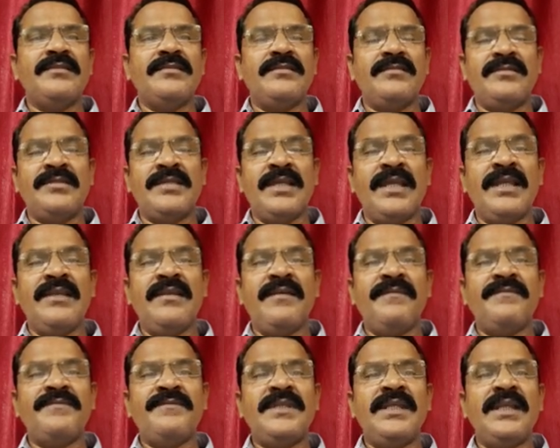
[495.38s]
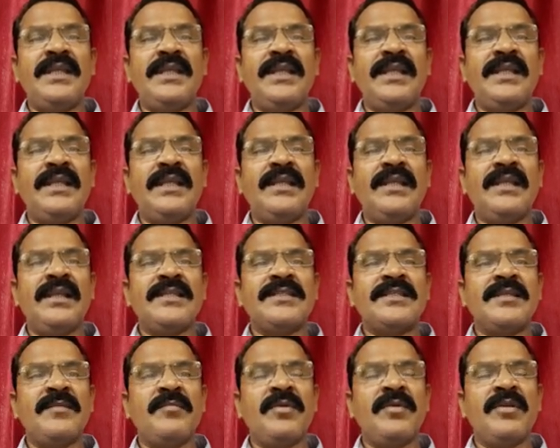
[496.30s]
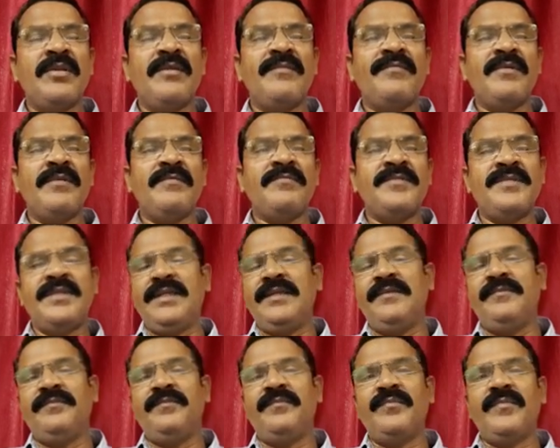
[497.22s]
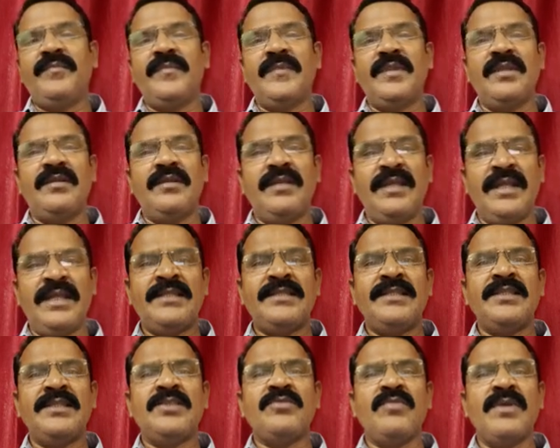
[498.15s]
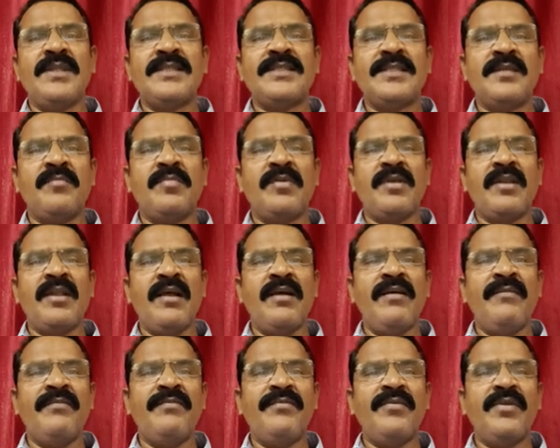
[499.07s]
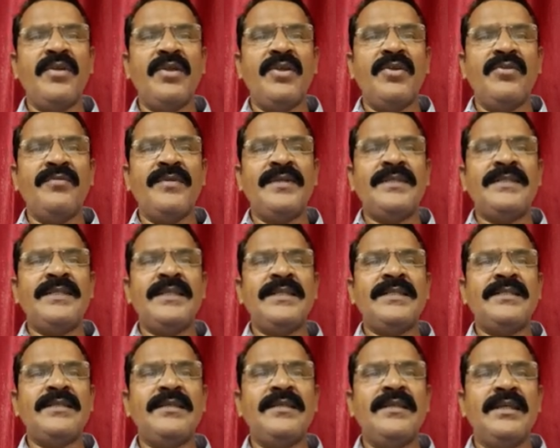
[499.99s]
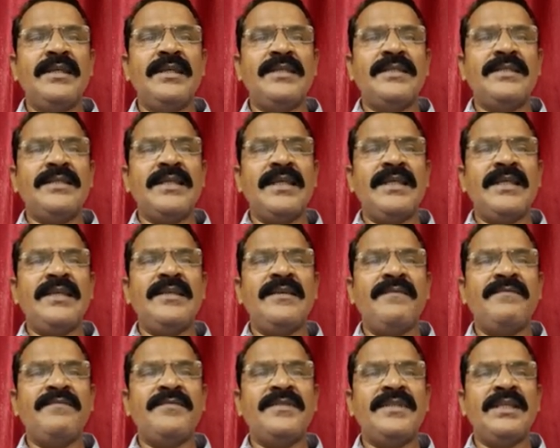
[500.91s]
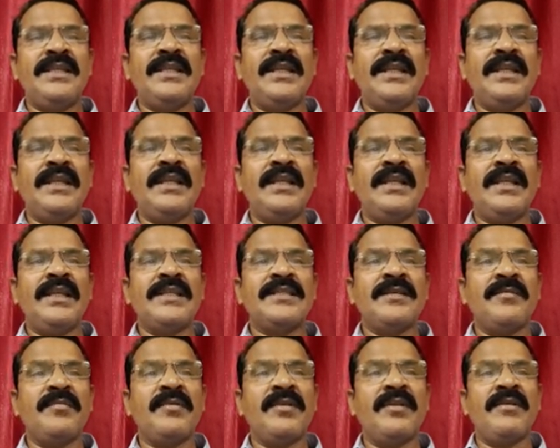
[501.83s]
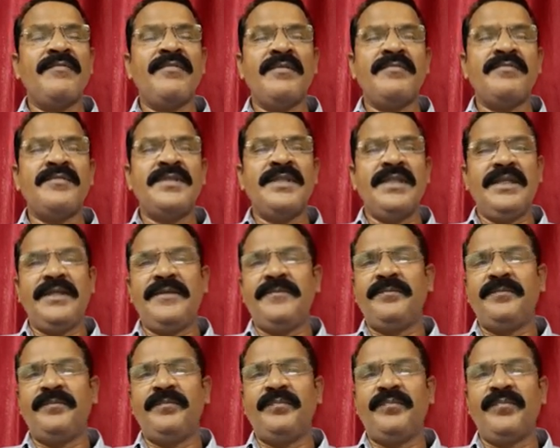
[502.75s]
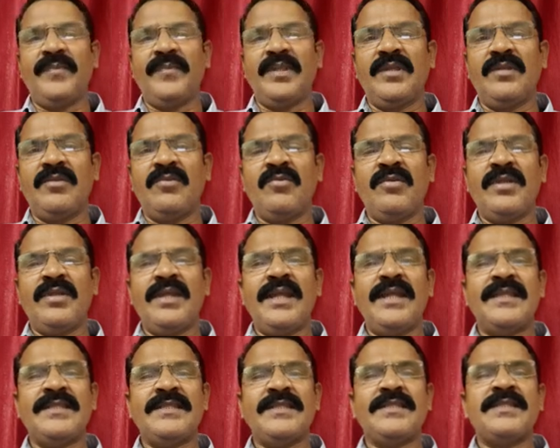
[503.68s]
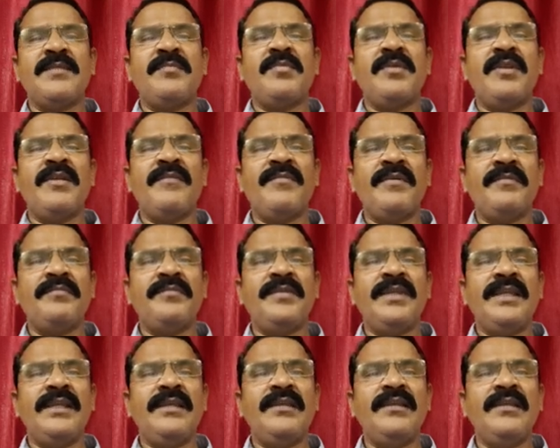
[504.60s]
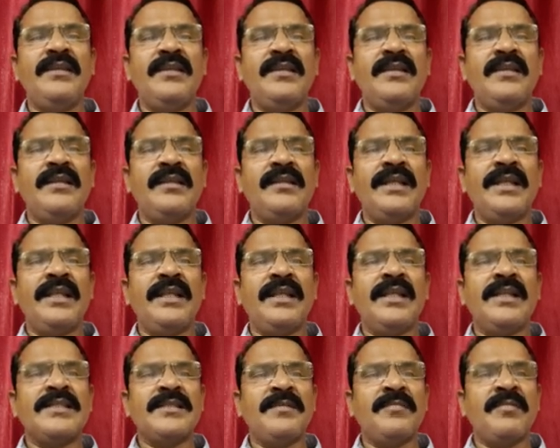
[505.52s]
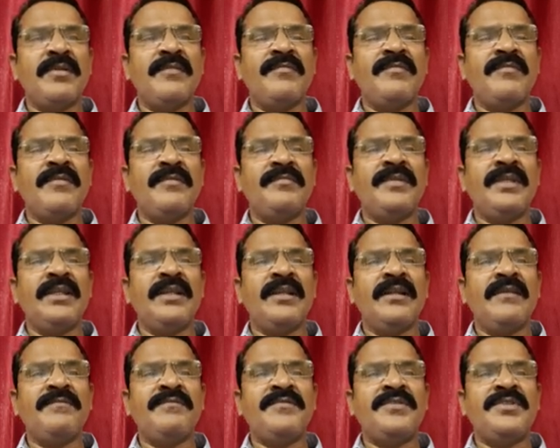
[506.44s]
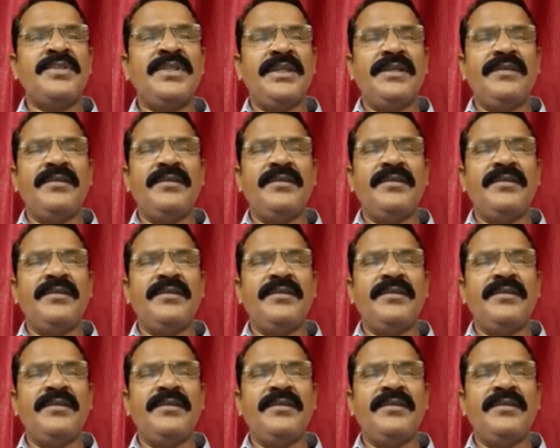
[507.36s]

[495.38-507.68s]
xi of G critical subgraph of G. H is one subgraph which is xi of G critical subgraph of G. Okay, it is a subgraph of the critical subgraph of the graph G.